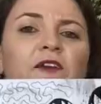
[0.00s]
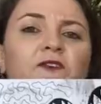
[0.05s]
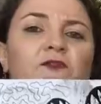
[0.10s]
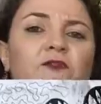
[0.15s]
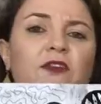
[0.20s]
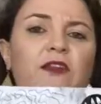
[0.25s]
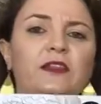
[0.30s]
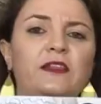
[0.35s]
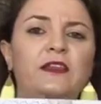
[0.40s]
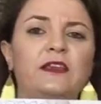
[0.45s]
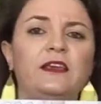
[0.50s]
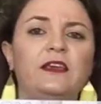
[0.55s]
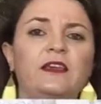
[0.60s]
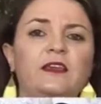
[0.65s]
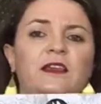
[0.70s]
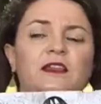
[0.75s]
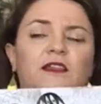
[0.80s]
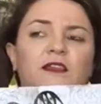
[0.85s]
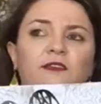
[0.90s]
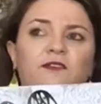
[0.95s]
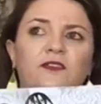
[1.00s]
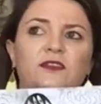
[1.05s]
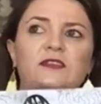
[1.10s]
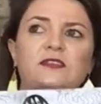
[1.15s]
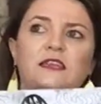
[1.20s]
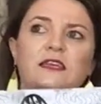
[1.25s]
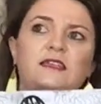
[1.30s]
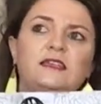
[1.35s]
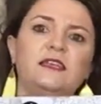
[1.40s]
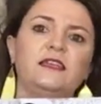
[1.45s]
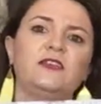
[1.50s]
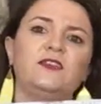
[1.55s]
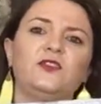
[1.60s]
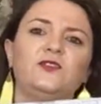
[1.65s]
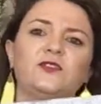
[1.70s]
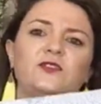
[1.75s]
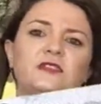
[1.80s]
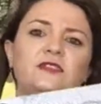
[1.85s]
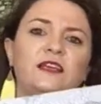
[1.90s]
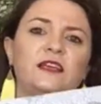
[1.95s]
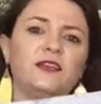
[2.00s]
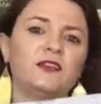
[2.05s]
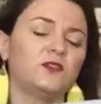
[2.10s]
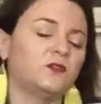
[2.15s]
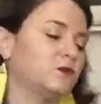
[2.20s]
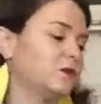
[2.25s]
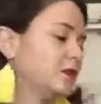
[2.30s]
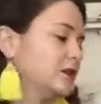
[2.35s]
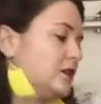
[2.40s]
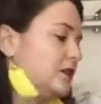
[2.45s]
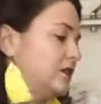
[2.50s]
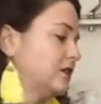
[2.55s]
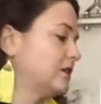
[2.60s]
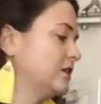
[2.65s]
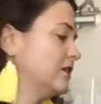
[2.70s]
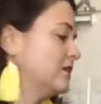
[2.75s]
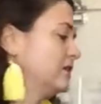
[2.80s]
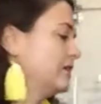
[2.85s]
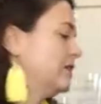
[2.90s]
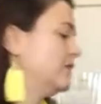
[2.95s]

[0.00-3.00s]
I really love this idea that you're seeing the world.